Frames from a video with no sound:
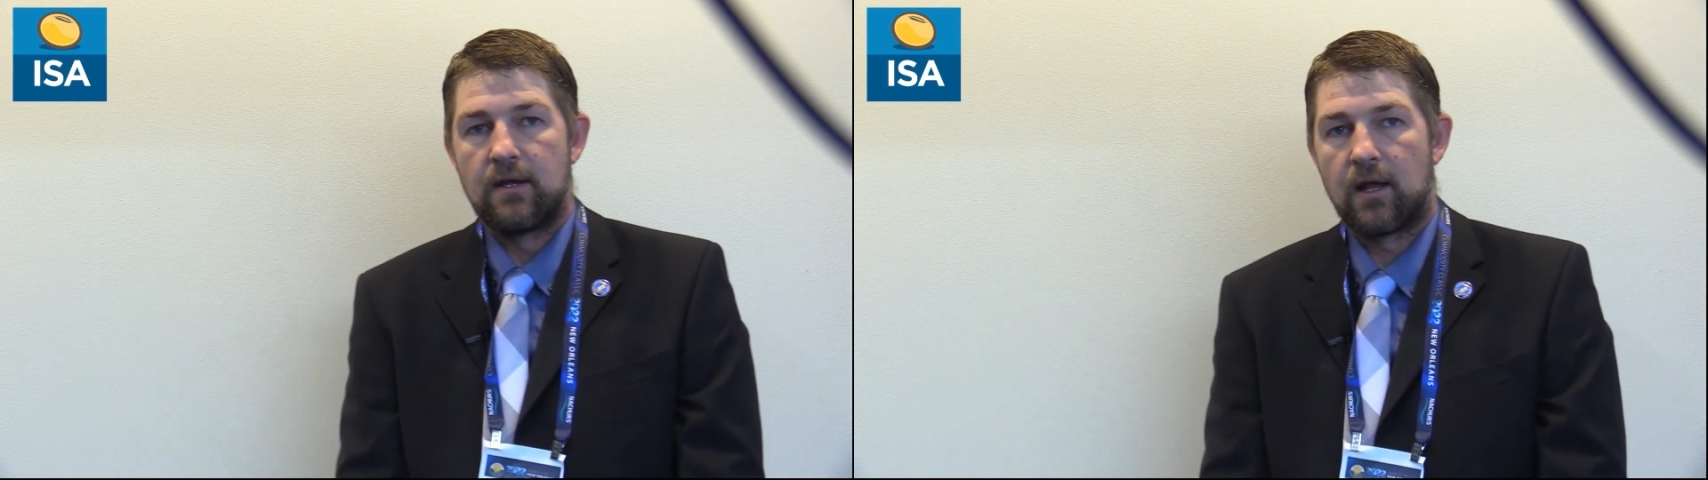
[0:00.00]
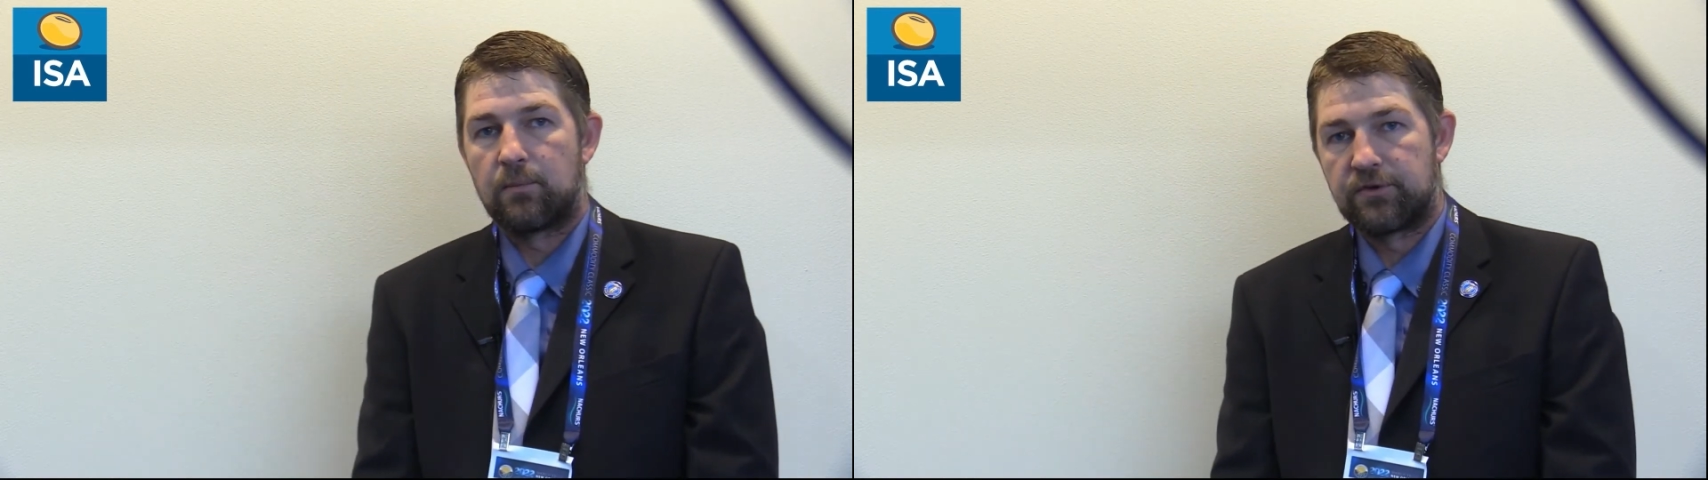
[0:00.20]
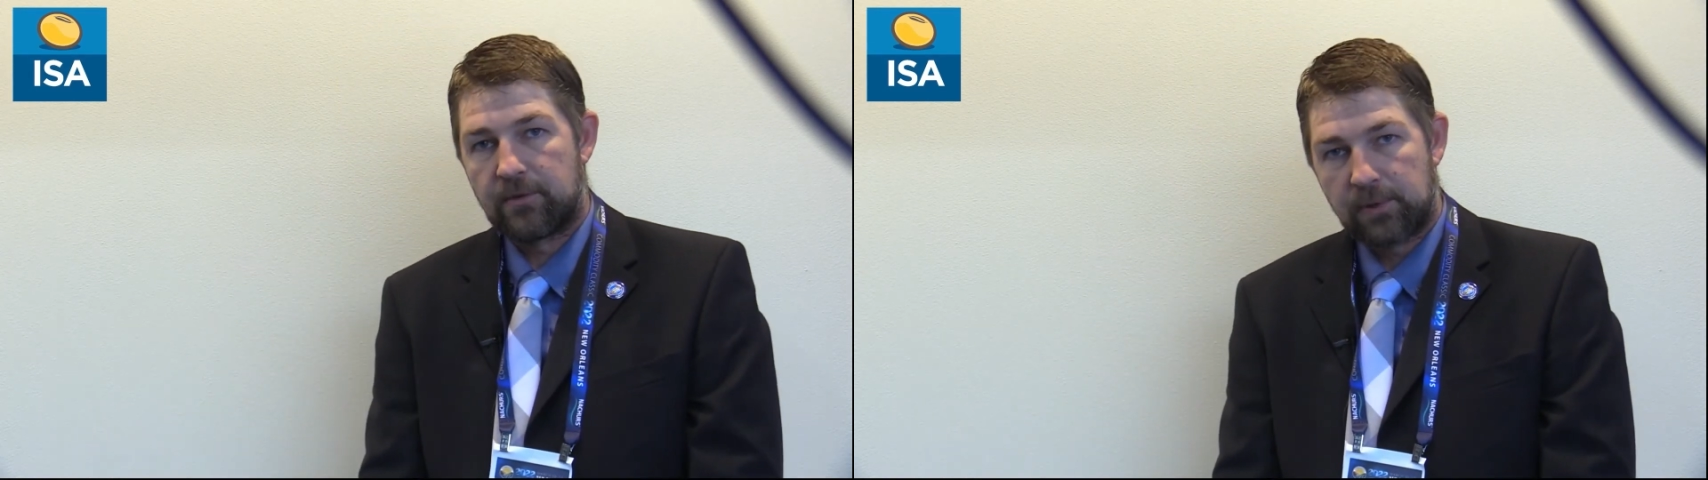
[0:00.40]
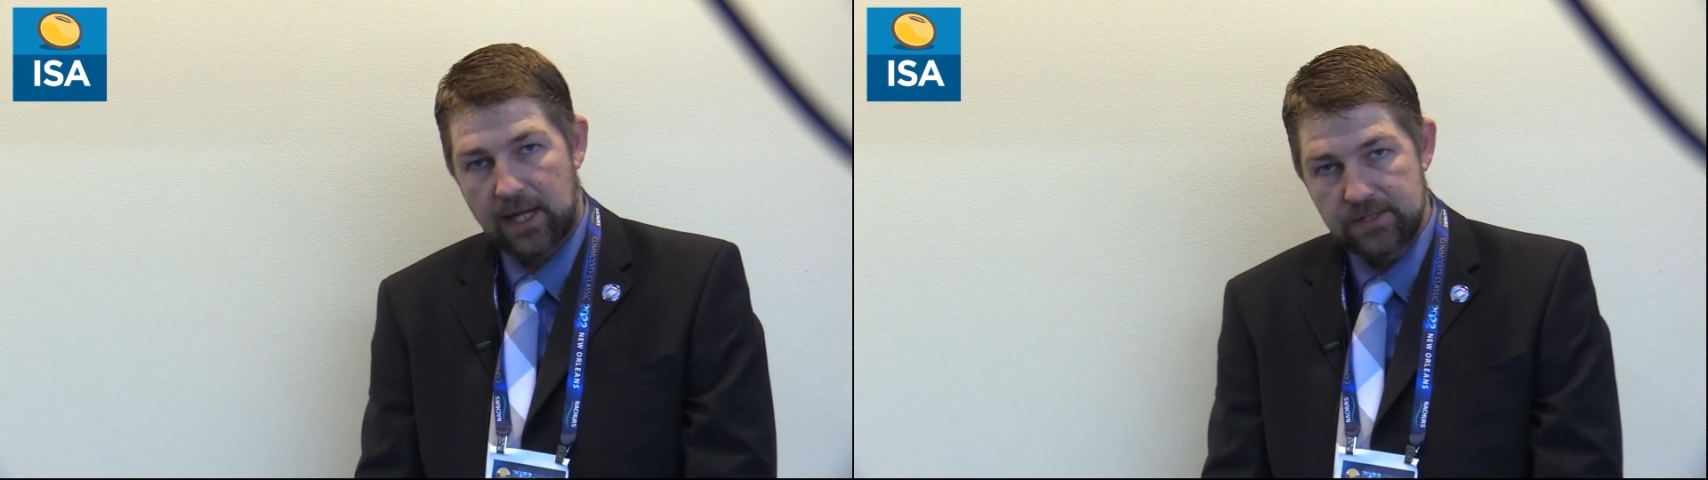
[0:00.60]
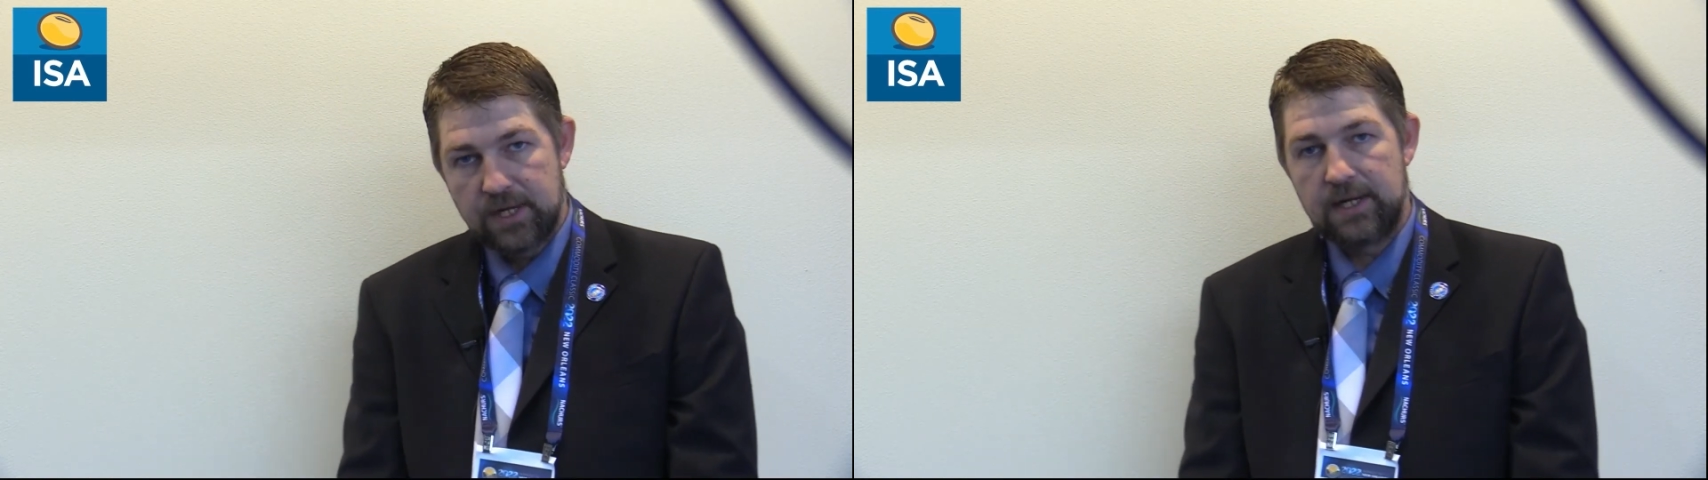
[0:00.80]
help with
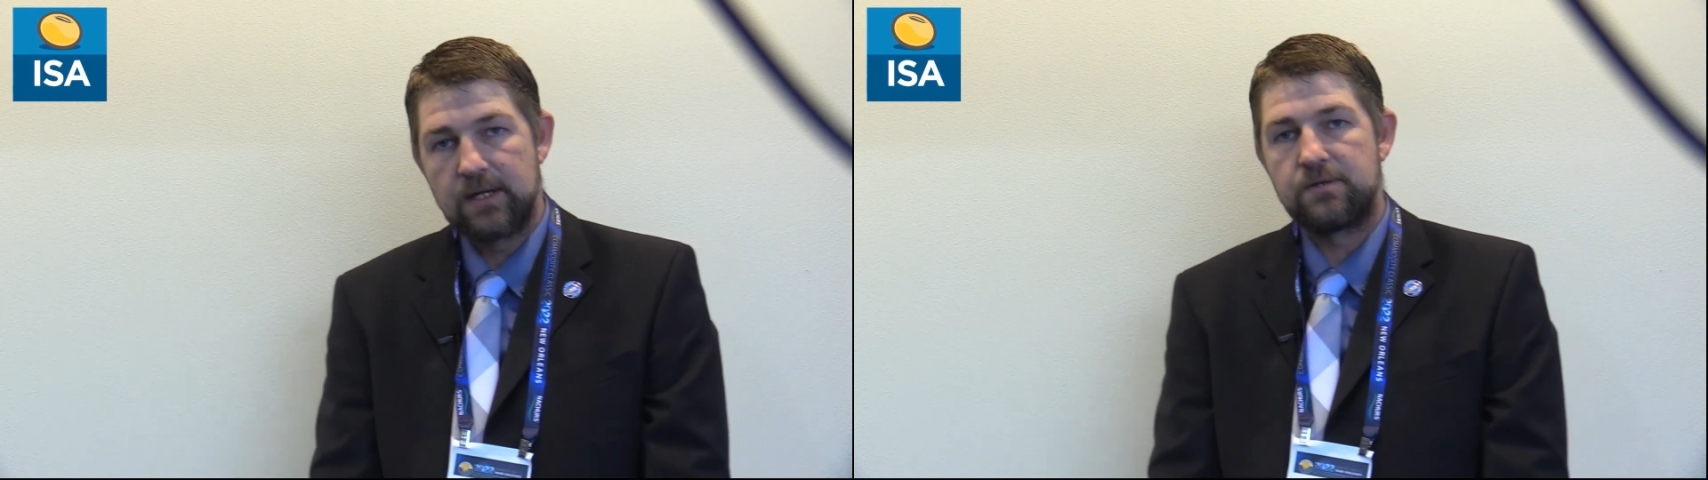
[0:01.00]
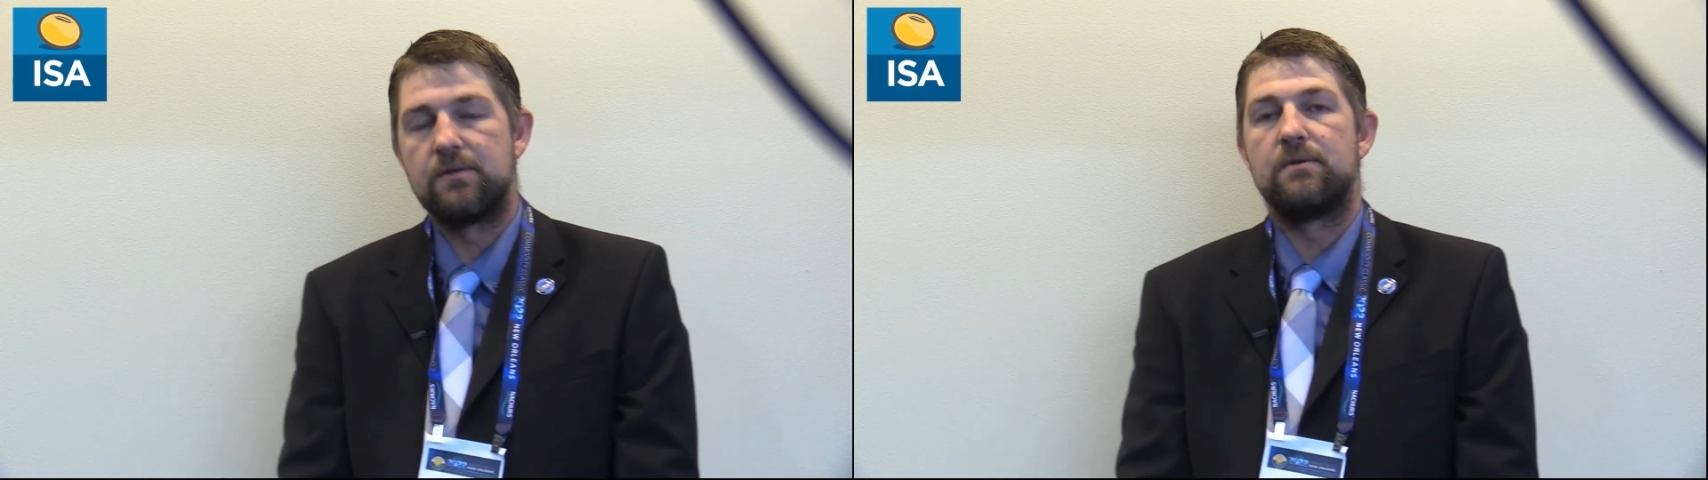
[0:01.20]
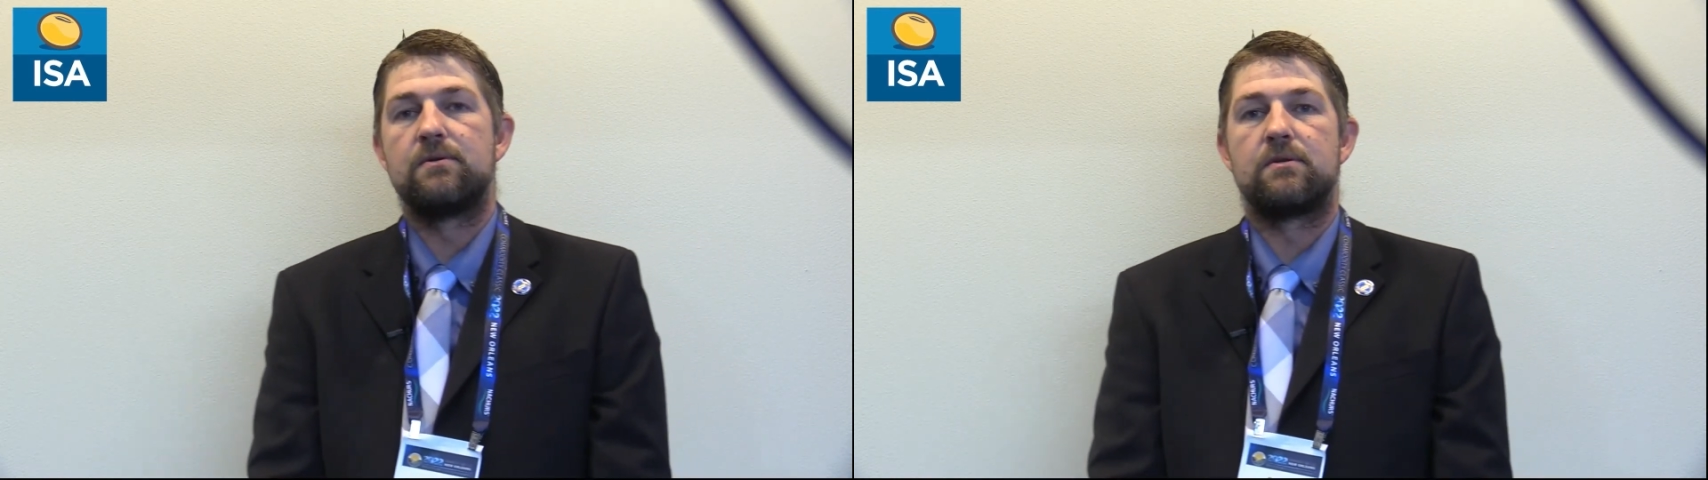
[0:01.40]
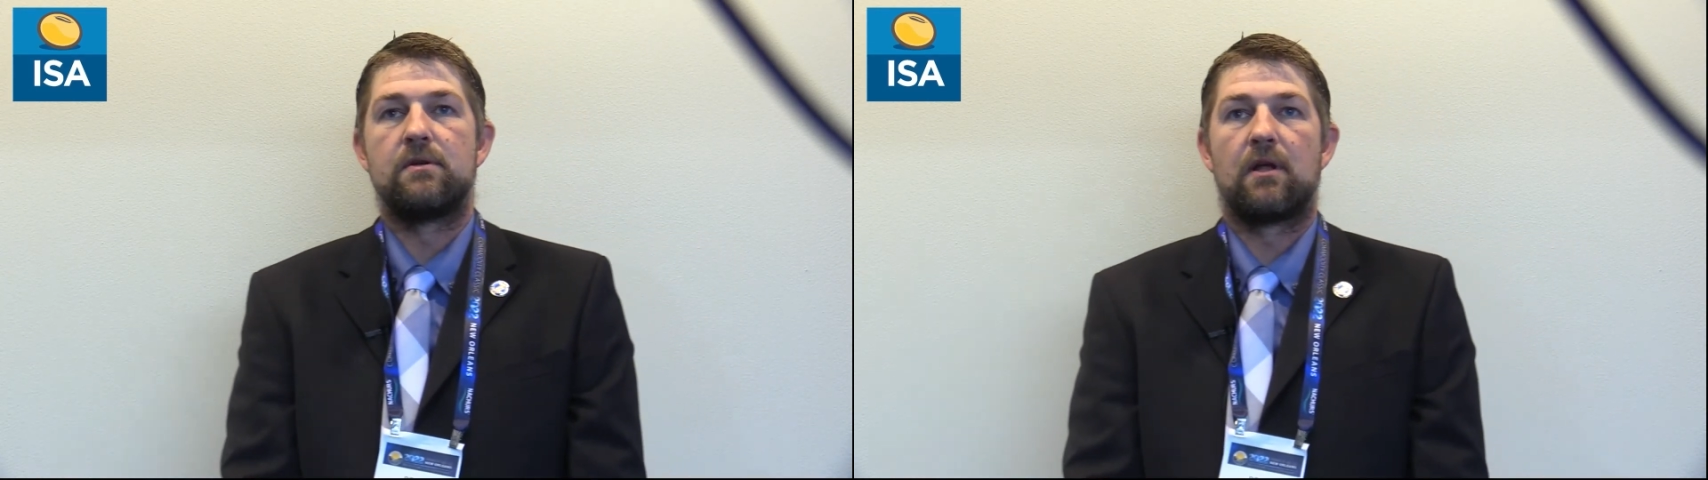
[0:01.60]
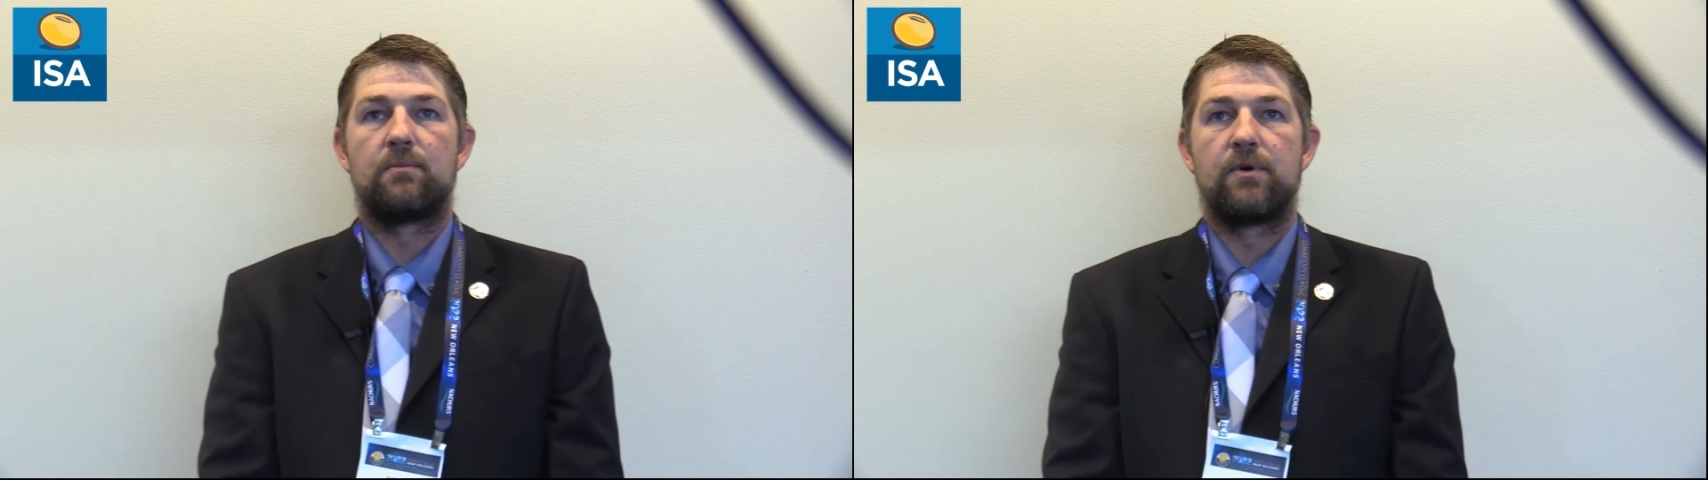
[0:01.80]
supply chain issues
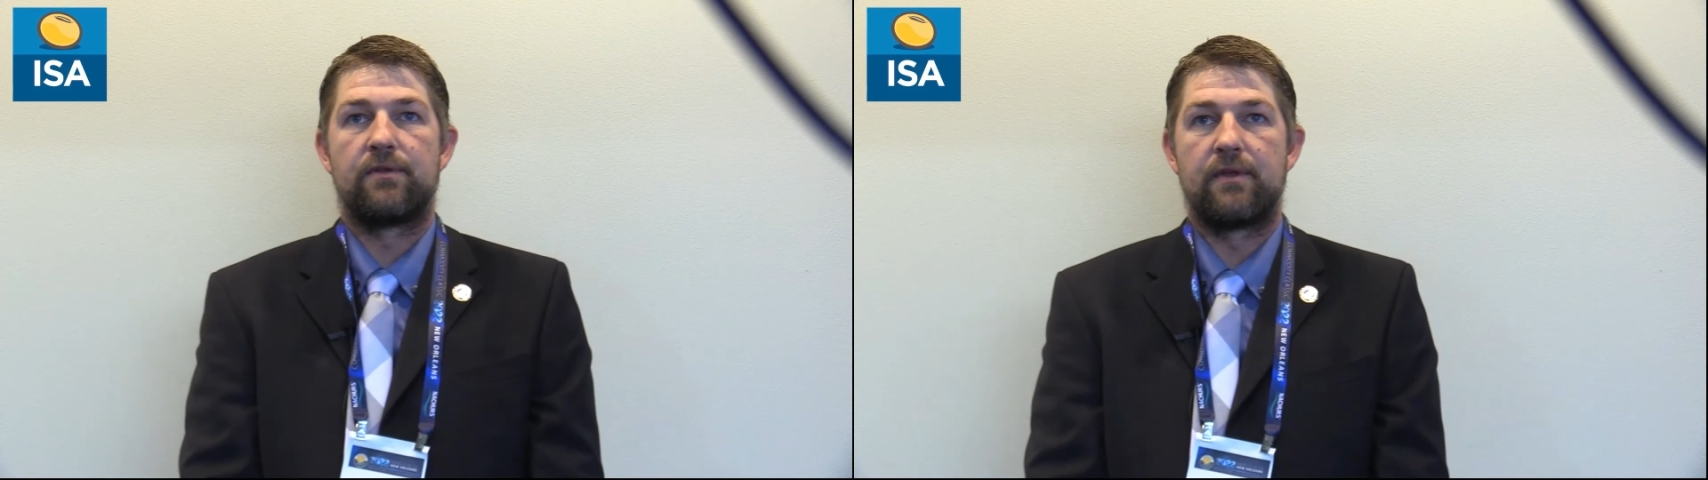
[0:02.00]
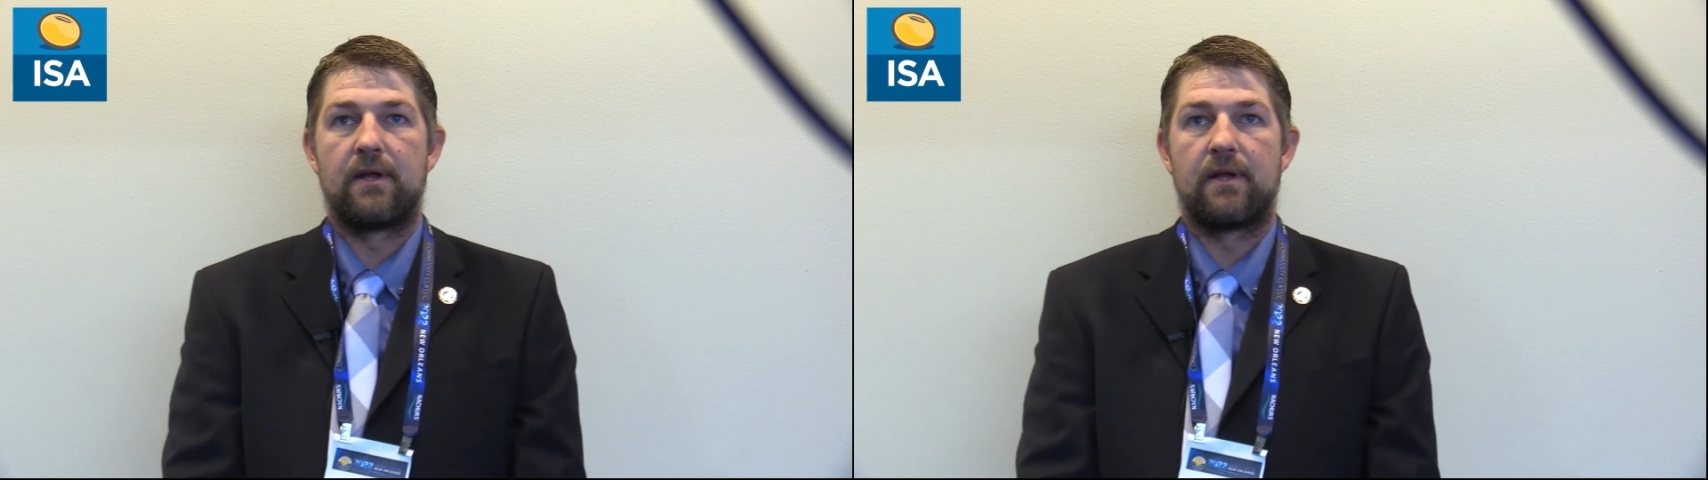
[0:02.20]
and help with